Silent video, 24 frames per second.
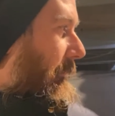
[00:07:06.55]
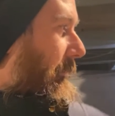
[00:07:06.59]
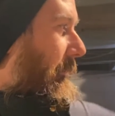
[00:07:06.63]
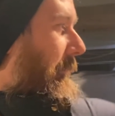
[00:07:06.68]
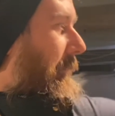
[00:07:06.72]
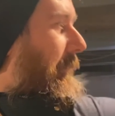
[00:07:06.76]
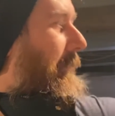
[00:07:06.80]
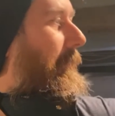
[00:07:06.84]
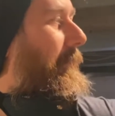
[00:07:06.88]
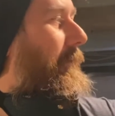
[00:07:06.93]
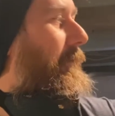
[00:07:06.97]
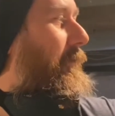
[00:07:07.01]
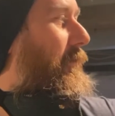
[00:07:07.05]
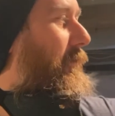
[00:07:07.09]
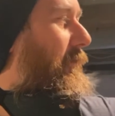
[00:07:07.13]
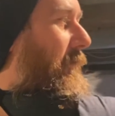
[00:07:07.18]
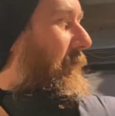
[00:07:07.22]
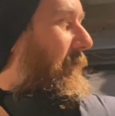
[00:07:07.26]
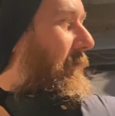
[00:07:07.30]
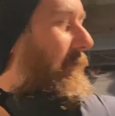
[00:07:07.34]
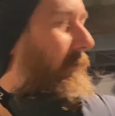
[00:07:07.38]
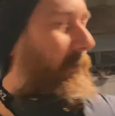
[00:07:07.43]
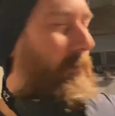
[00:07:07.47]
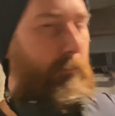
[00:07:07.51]
You
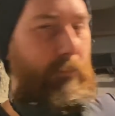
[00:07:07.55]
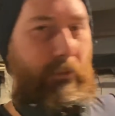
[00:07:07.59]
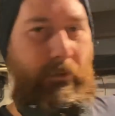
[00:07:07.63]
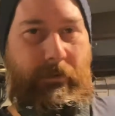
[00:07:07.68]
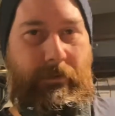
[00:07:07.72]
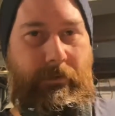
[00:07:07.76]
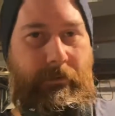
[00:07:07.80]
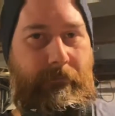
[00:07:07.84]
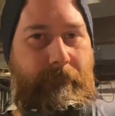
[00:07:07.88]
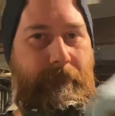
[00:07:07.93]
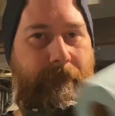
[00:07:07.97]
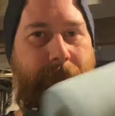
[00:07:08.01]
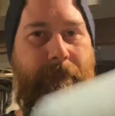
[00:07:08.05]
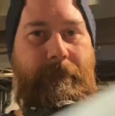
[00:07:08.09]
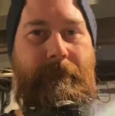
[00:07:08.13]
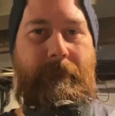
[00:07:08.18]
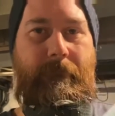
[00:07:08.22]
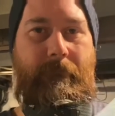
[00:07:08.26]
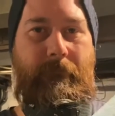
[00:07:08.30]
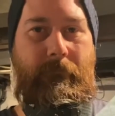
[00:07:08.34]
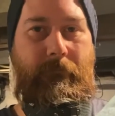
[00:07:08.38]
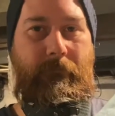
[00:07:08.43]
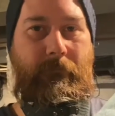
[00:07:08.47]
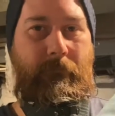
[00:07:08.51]
just simply
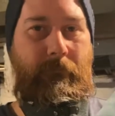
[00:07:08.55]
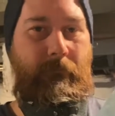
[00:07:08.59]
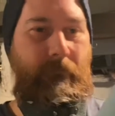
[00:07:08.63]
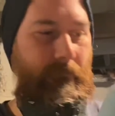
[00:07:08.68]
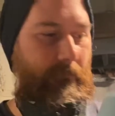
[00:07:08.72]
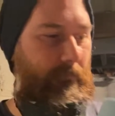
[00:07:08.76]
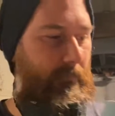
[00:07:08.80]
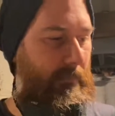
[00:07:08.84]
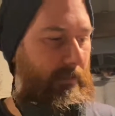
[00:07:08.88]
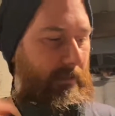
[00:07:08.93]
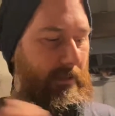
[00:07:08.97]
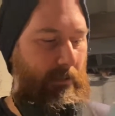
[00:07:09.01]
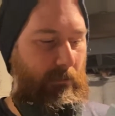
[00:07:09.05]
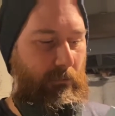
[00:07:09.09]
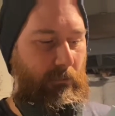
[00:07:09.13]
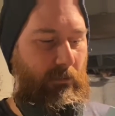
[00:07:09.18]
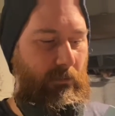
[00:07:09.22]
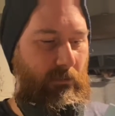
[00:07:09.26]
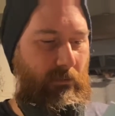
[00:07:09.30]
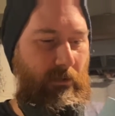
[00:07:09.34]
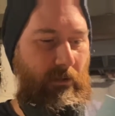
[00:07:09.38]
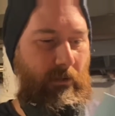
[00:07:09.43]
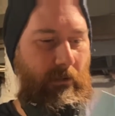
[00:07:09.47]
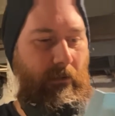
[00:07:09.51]

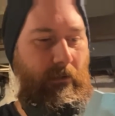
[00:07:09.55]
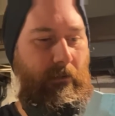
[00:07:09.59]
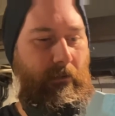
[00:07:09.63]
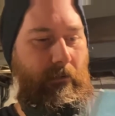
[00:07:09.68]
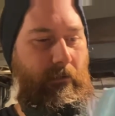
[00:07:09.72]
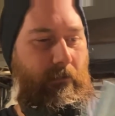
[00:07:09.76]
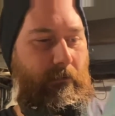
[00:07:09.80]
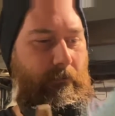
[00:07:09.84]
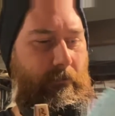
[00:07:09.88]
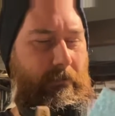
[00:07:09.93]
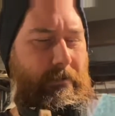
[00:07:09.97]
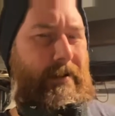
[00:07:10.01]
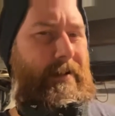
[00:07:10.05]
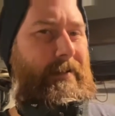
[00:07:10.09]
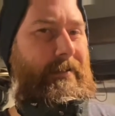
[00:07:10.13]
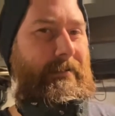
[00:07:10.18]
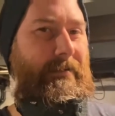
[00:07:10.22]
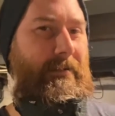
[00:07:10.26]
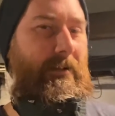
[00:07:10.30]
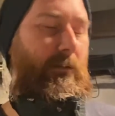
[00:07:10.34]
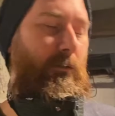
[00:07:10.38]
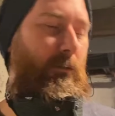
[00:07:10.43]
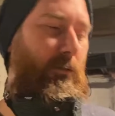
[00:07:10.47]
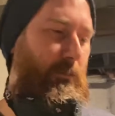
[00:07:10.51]
douse, or not
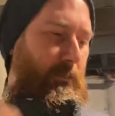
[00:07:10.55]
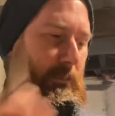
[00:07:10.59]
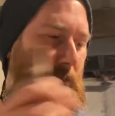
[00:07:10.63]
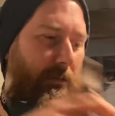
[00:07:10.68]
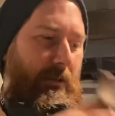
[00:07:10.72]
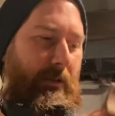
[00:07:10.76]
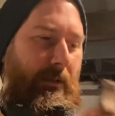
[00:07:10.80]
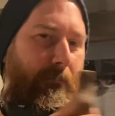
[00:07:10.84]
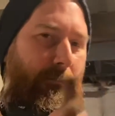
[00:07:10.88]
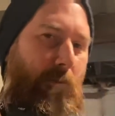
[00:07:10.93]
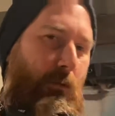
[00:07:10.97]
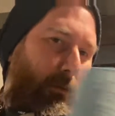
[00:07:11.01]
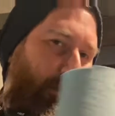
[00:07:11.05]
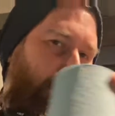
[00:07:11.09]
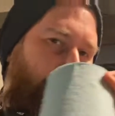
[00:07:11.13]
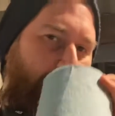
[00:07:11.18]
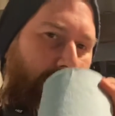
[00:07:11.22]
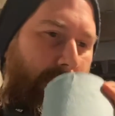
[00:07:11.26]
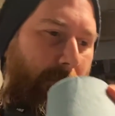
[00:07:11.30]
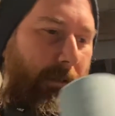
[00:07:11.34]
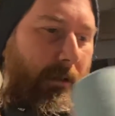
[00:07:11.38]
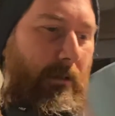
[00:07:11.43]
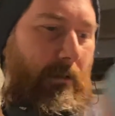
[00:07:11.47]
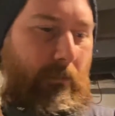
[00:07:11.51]
douse, but like pour a
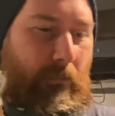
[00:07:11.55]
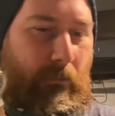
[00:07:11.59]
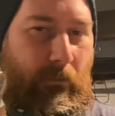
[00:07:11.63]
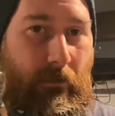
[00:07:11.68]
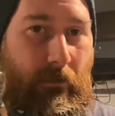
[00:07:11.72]
little bit onto a